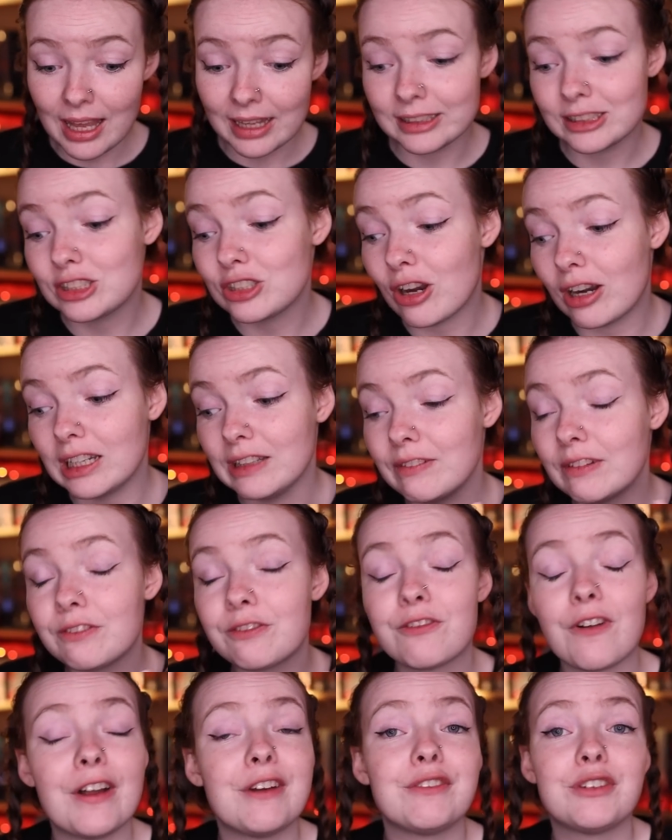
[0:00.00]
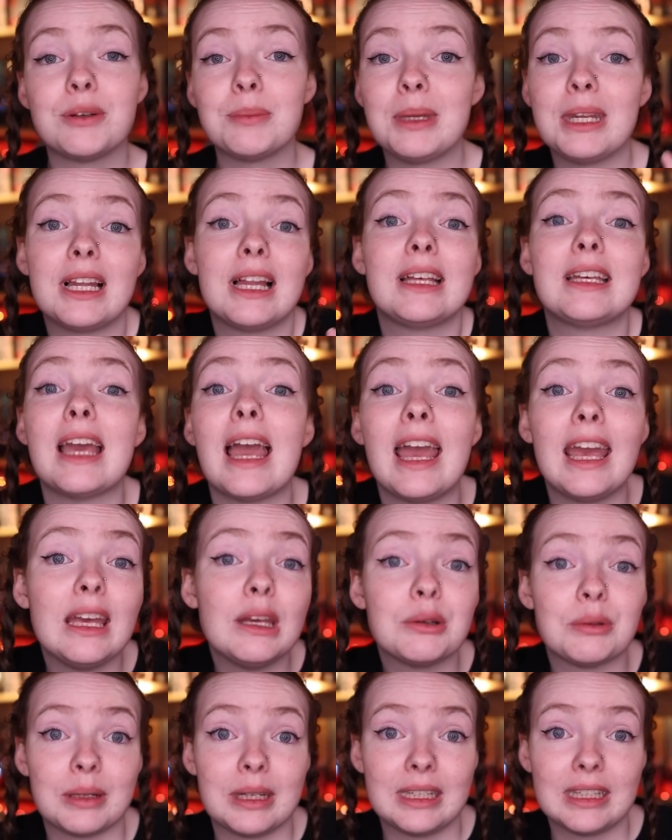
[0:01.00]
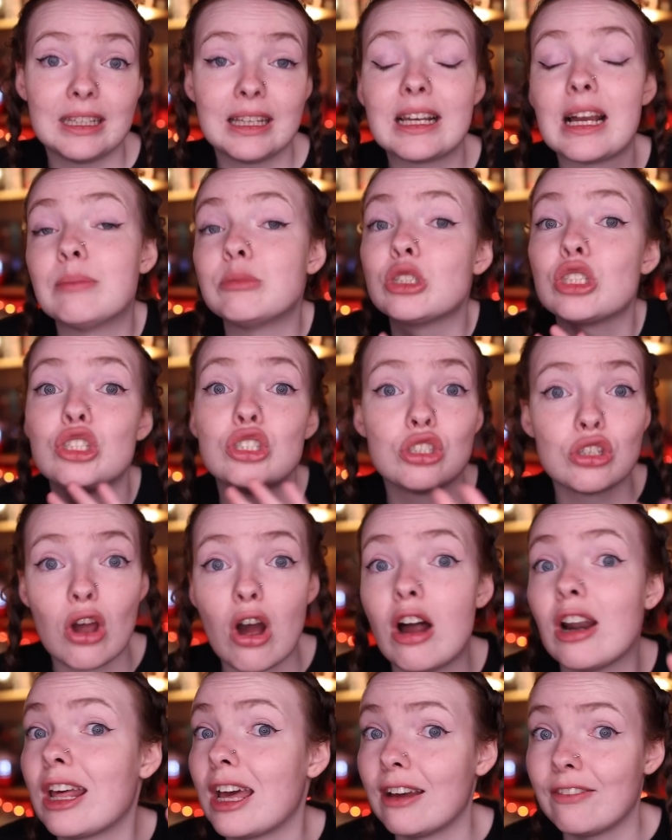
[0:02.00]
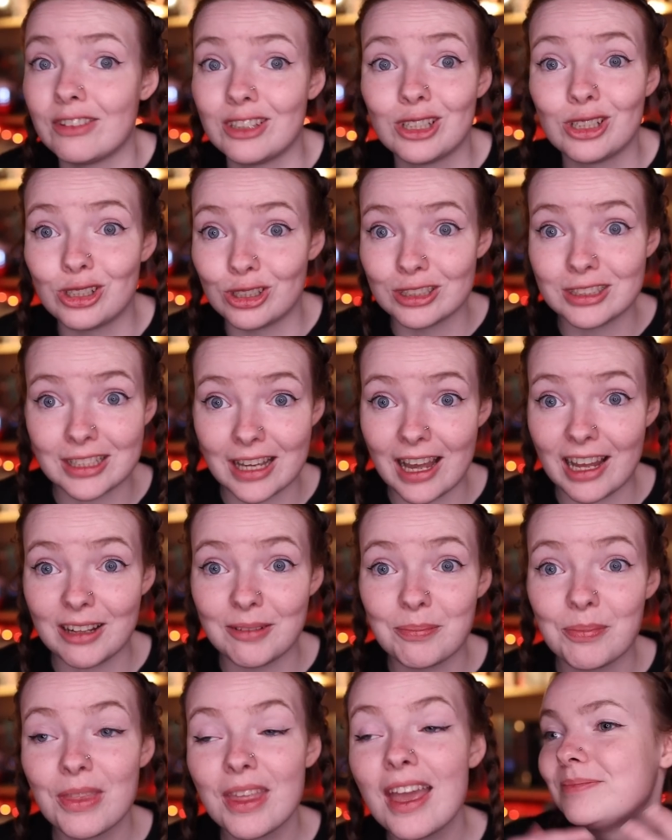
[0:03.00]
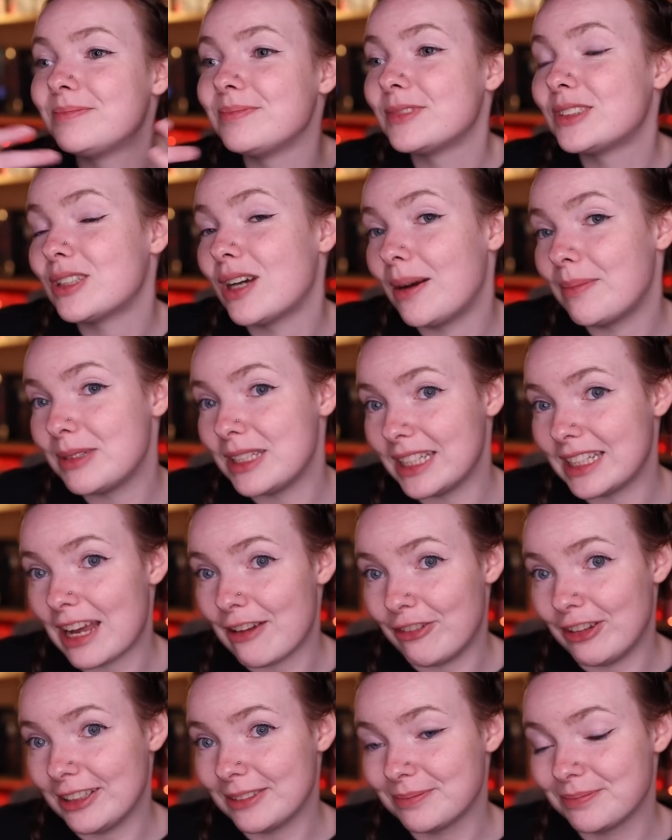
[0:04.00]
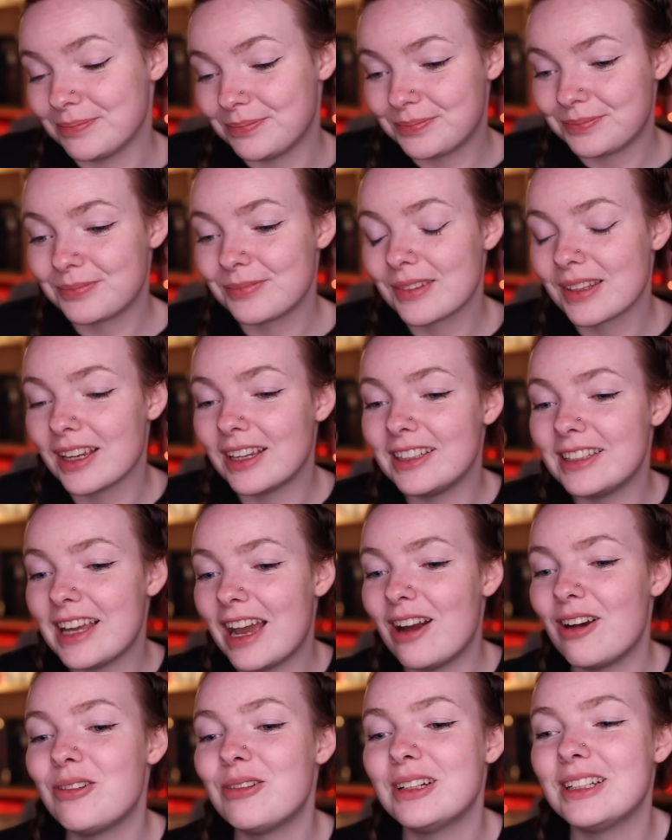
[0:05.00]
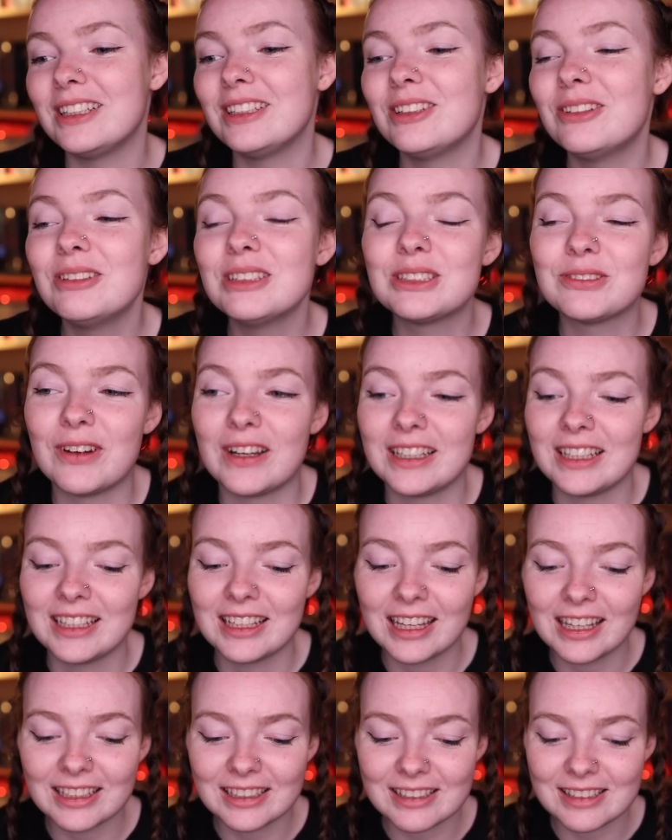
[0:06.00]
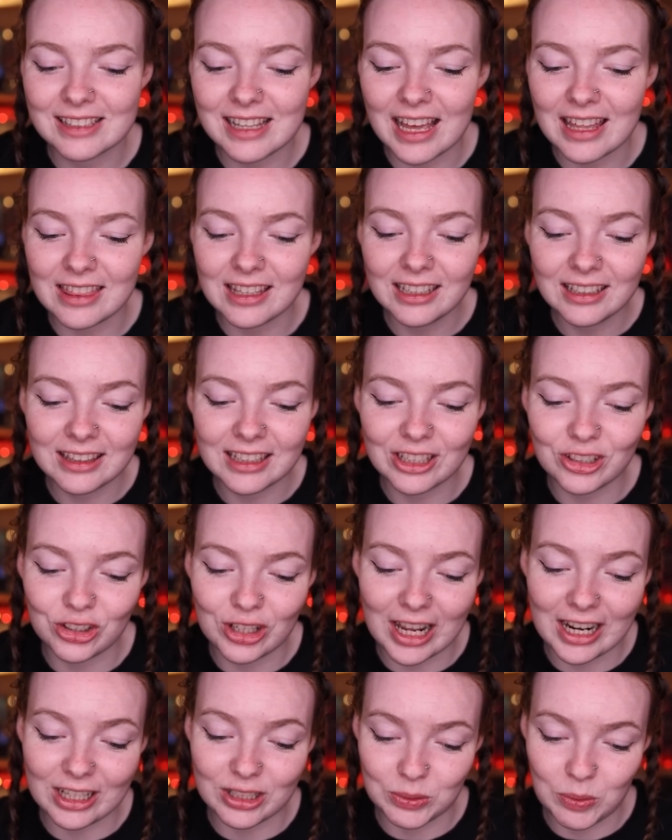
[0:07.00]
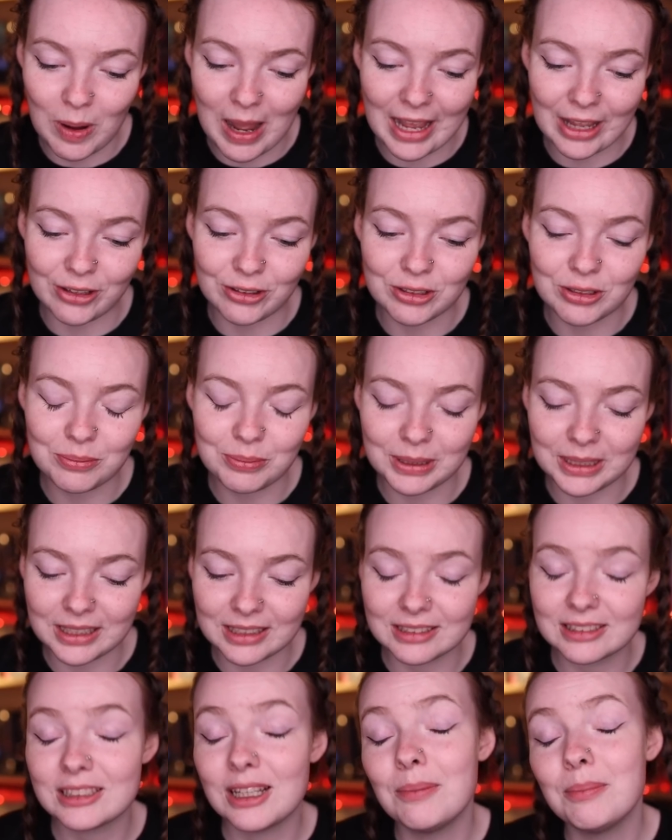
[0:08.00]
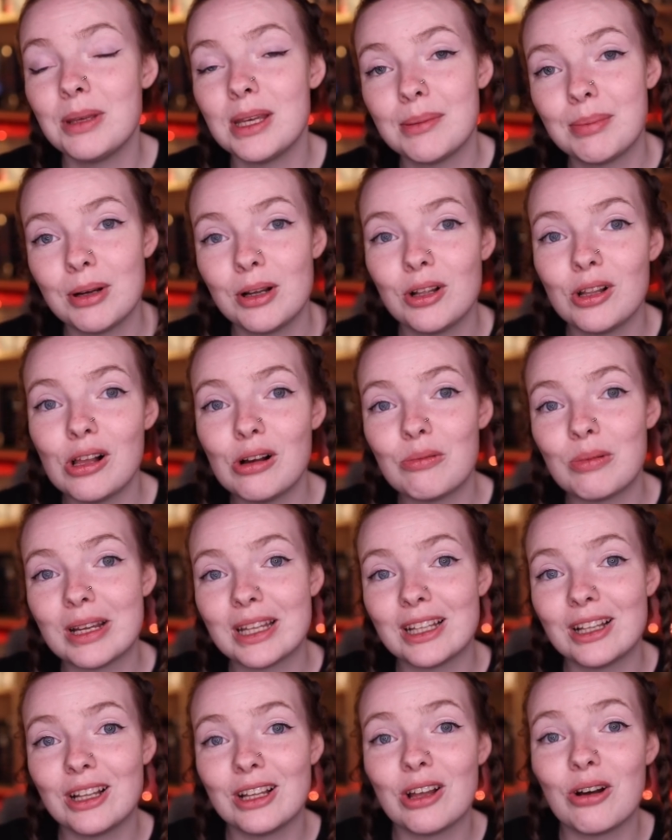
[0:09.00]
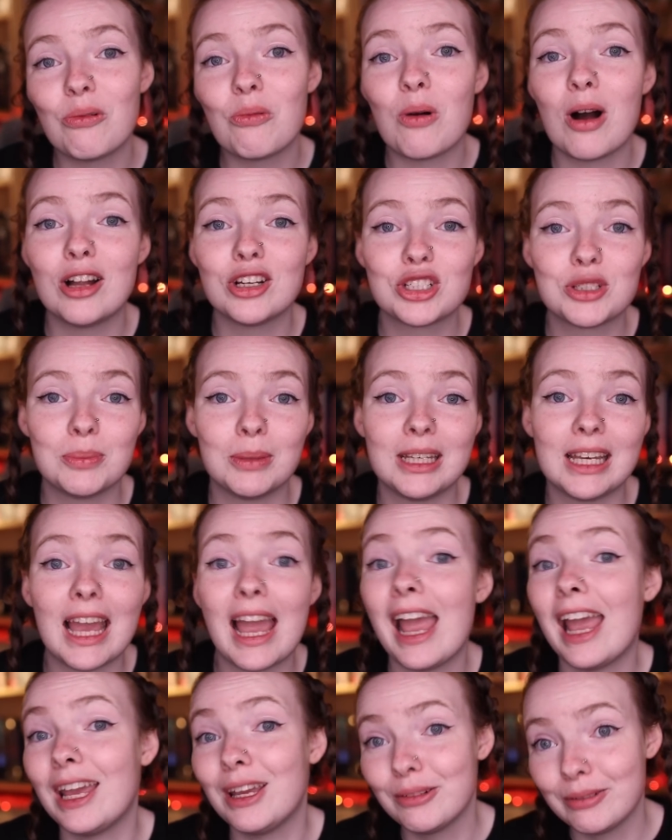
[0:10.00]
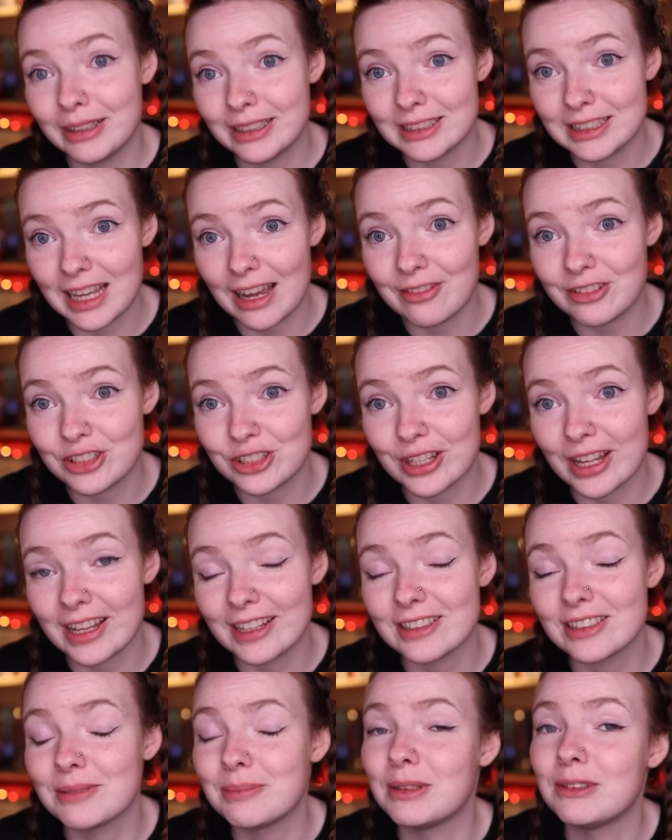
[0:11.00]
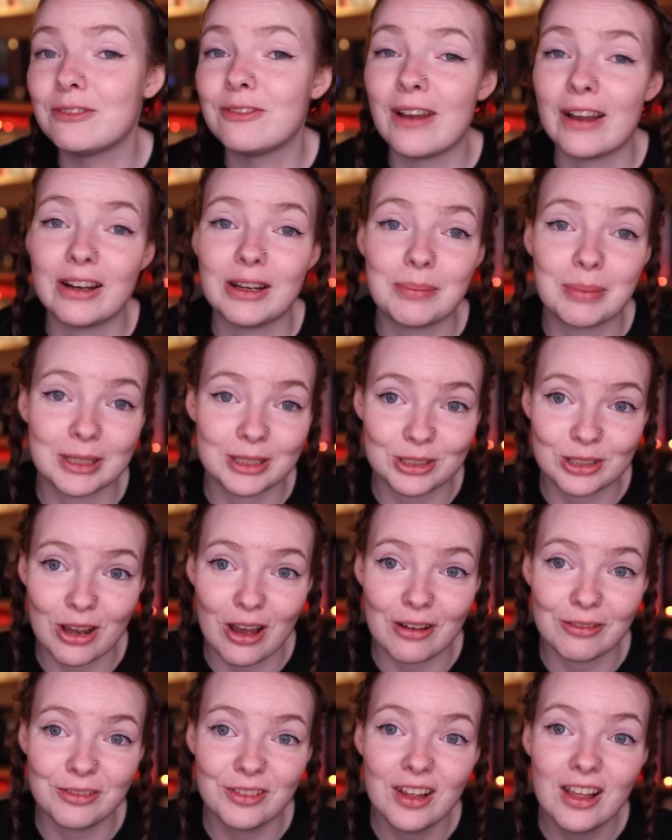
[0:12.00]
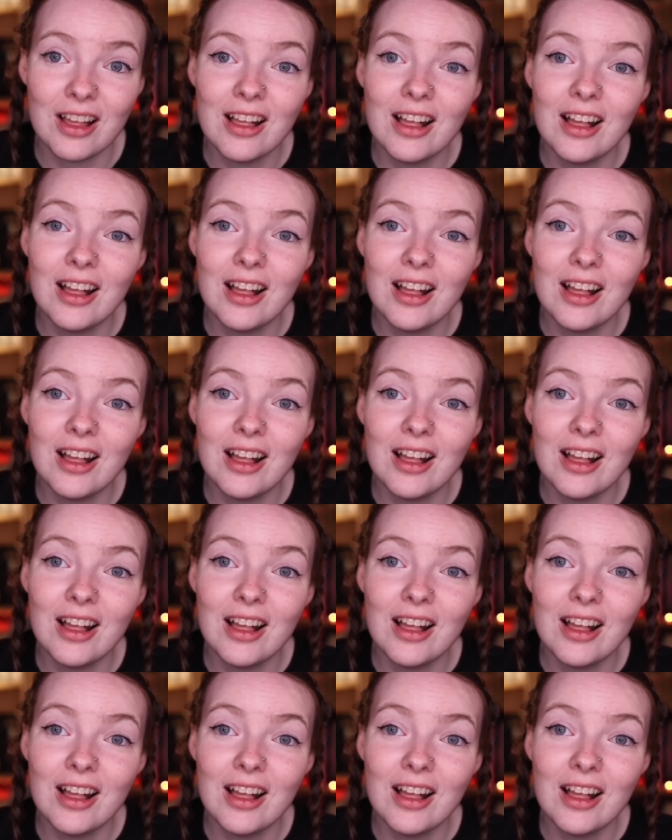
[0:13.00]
It's not even fun for me to, like, hate read it. Like, I'm just not having a good time. So I'm DNFing. Now, you know what's funny is I think the internet is wild because some people will watch me hate read Savage Lands and be very pissed off